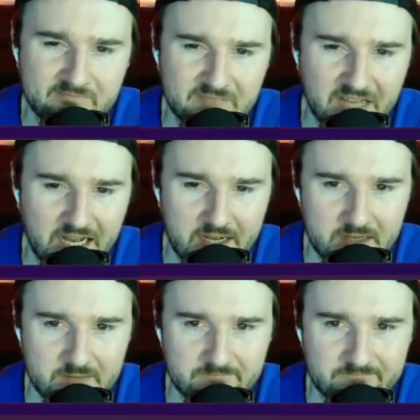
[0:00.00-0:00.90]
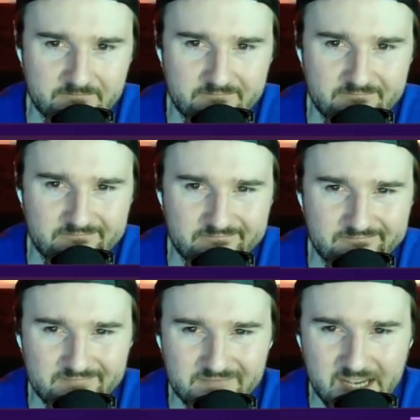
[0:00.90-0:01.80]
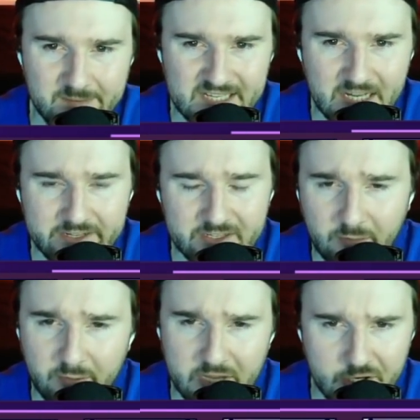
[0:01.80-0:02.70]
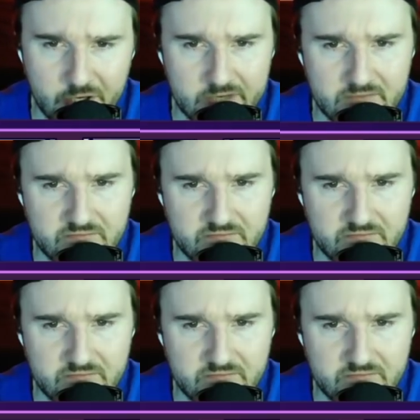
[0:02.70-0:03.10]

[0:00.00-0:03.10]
I mean, Celtics are playing good.